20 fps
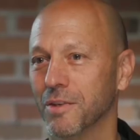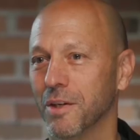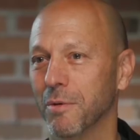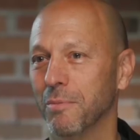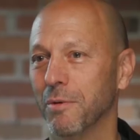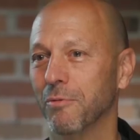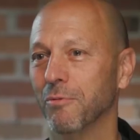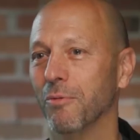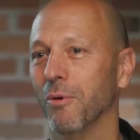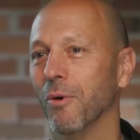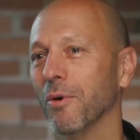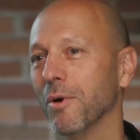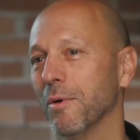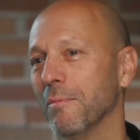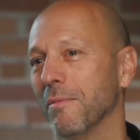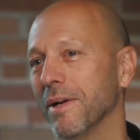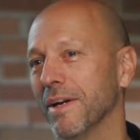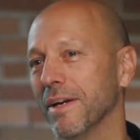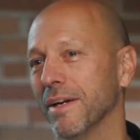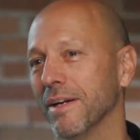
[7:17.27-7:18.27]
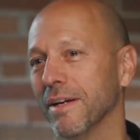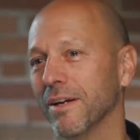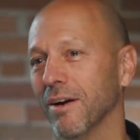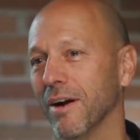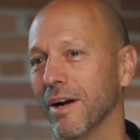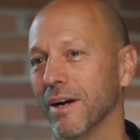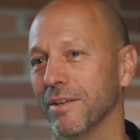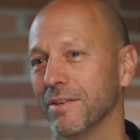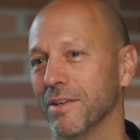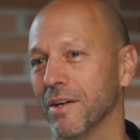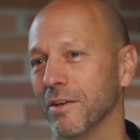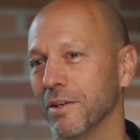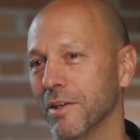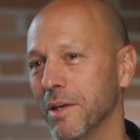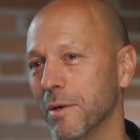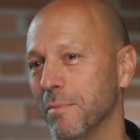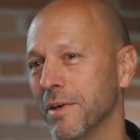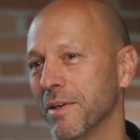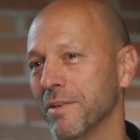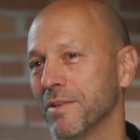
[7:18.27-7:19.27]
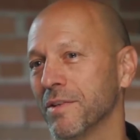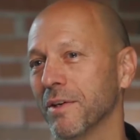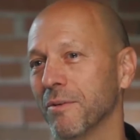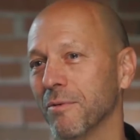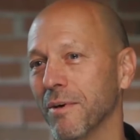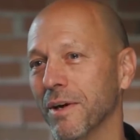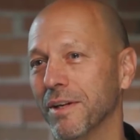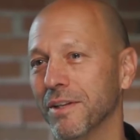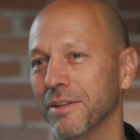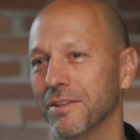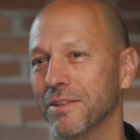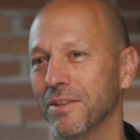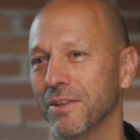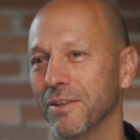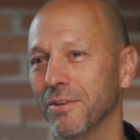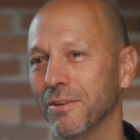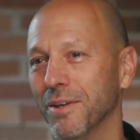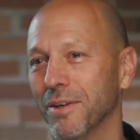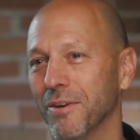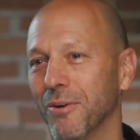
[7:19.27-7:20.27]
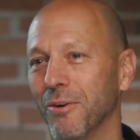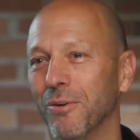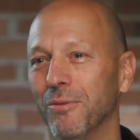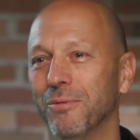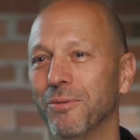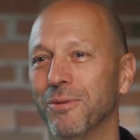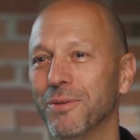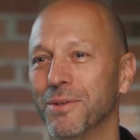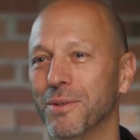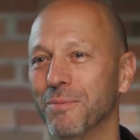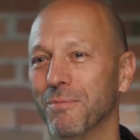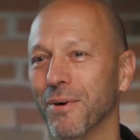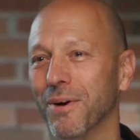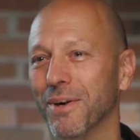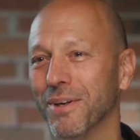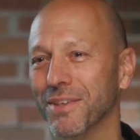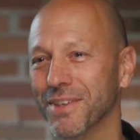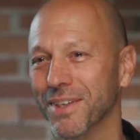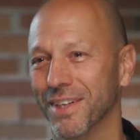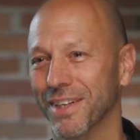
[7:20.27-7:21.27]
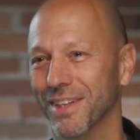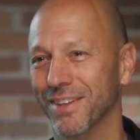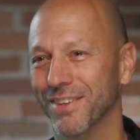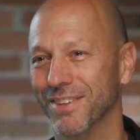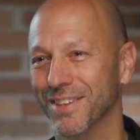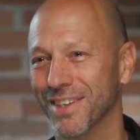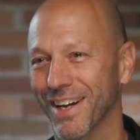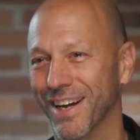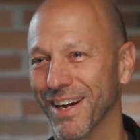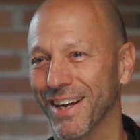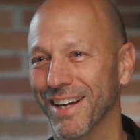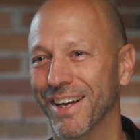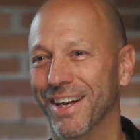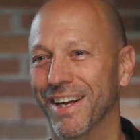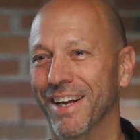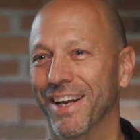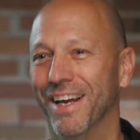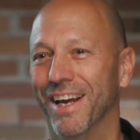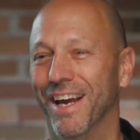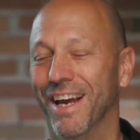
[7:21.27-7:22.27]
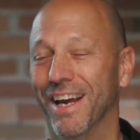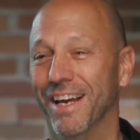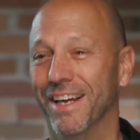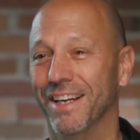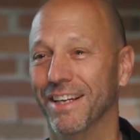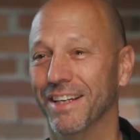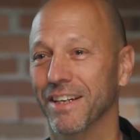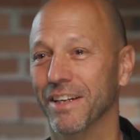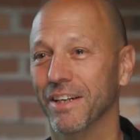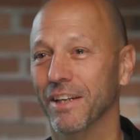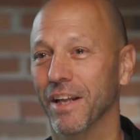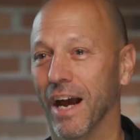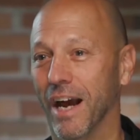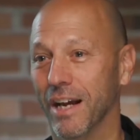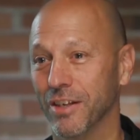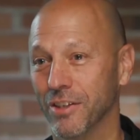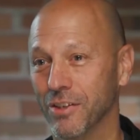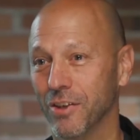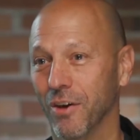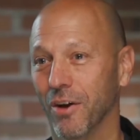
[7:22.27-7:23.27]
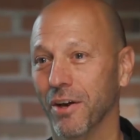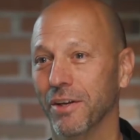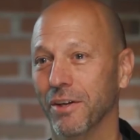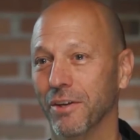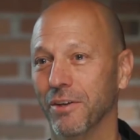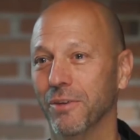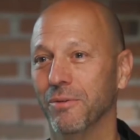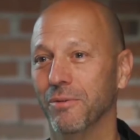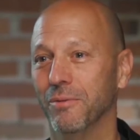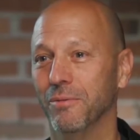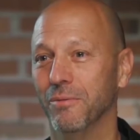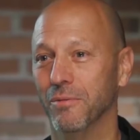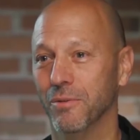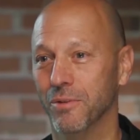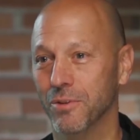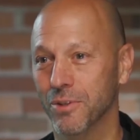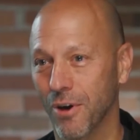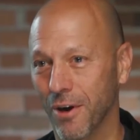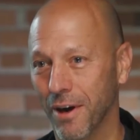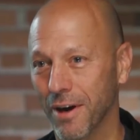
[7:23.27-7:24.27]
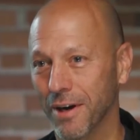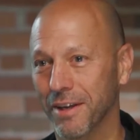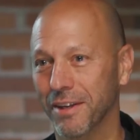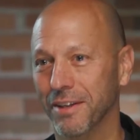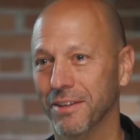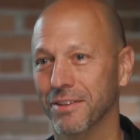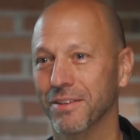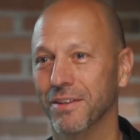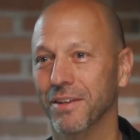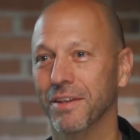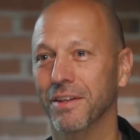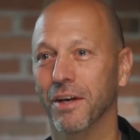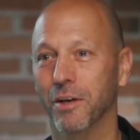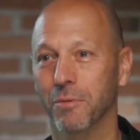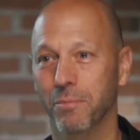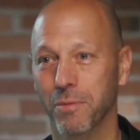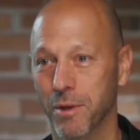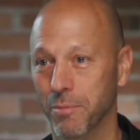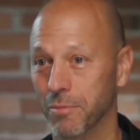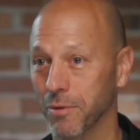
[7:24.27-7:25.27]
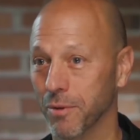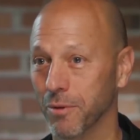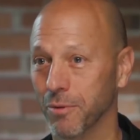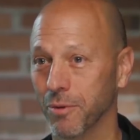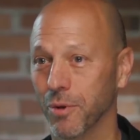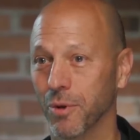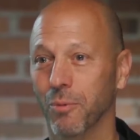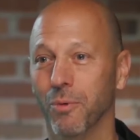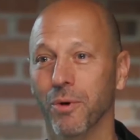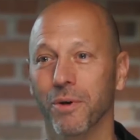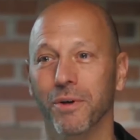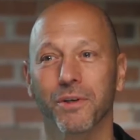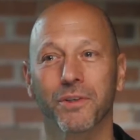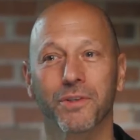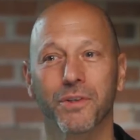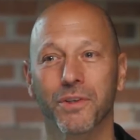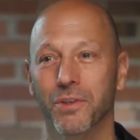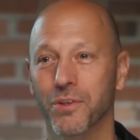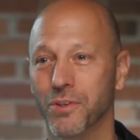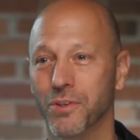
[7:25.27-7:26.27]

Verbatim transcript: know, skipping forward a minute, you know, I serendipitously ran into you at a Whole Foods in Park City, Utah, and I saw you talking to the young people who were the workers